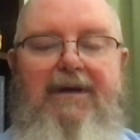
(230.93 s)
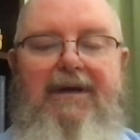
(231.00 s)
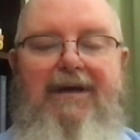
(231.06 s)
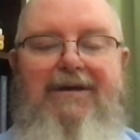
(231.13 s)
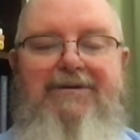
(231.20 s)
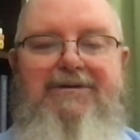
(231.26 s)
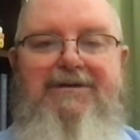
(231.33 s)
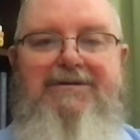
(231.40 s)

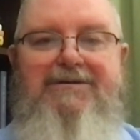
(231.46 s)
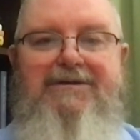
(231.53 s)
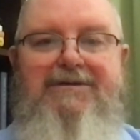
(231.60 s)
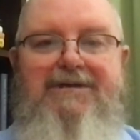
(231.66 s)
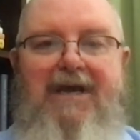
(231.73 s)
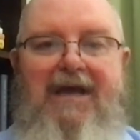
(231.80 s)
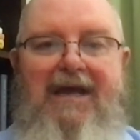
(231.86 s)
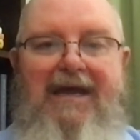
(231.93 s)
And Jesus
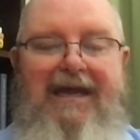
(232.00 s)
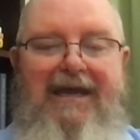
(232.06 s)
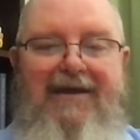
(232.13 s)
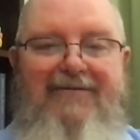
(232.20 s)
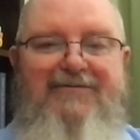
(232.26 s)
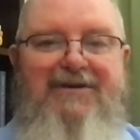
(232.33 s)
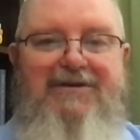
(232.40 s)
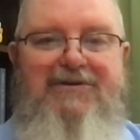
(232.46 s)

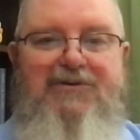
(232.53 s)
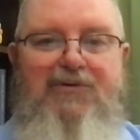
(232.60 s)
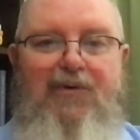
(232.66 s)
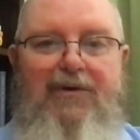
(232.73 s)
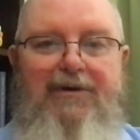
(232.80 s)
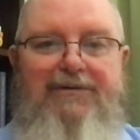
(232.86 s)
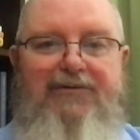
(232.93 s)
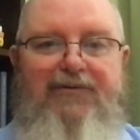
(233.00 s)
gives this
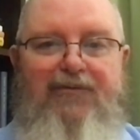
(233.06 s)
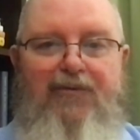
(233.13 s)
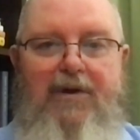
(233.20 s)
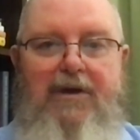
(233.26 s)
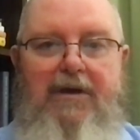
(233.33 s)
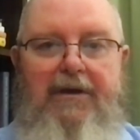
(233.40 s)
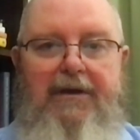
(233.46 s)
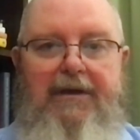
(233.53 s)
to us
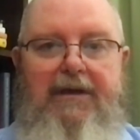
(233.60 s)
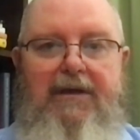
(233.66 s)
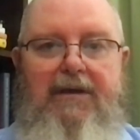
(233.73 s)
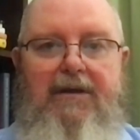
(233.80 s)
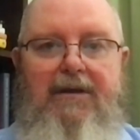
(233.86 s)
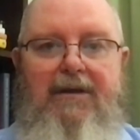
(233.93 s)
freely,